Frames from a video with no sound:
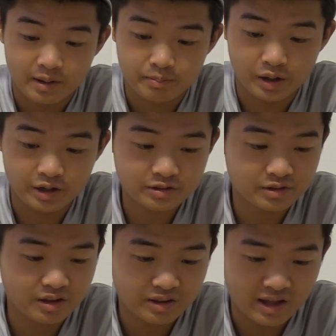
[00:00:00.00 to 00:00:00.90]
But other
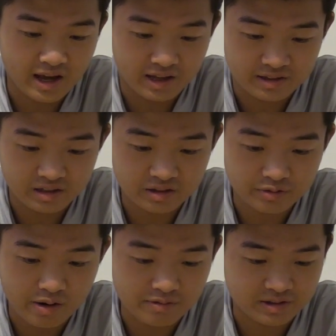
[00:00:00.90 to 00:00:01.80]
than that, thanks
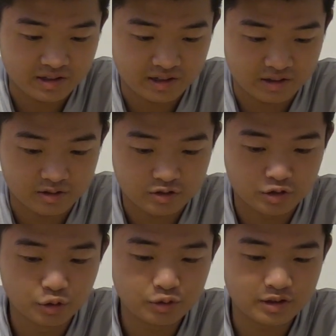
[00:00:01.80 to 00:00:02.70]
for everything.
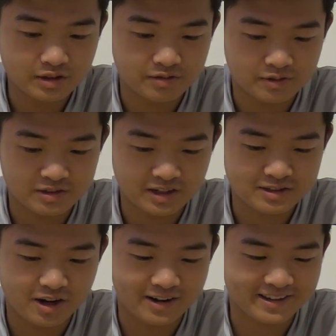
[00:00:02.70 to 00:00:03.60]
To the
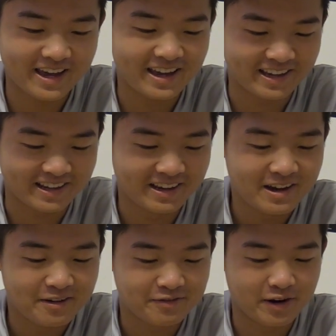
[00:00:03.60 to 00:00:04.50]
TikTok king
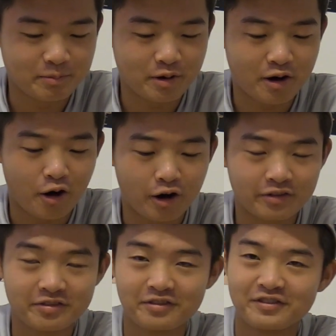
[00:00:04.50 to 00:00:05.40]
from our
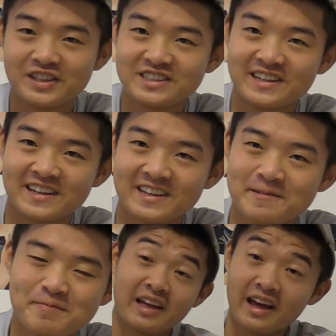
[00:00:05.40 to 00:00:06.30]
fishing.
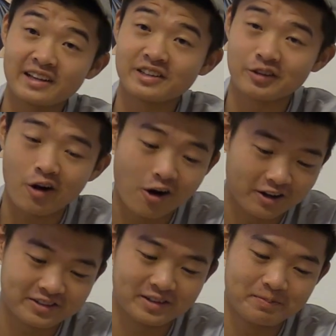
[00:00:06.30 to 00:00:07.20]
That is
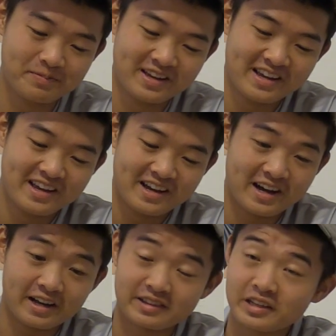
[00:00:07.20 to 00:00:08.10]
awesome.
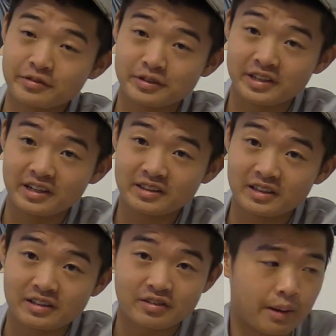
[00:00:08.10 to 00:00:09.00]
Thanks for sending
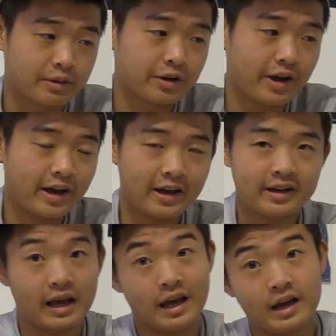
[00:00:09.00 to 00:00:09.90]
this. I'm gonna go
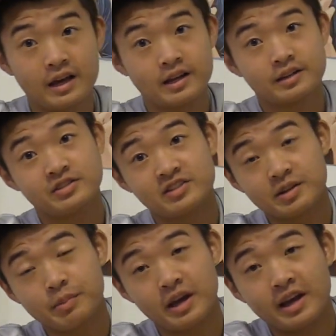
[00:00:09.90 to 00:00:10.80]
ahead and
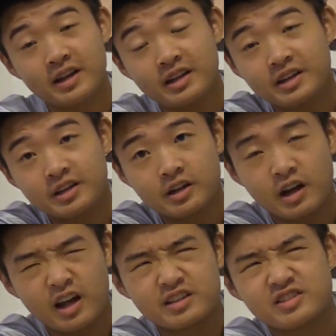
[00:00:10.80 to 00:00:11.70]
stick my hand in
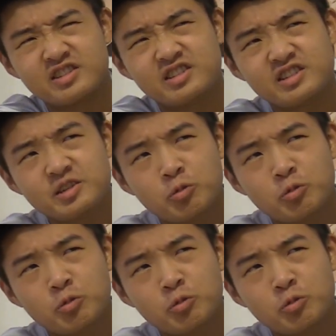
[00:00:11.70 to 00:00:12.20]
here and see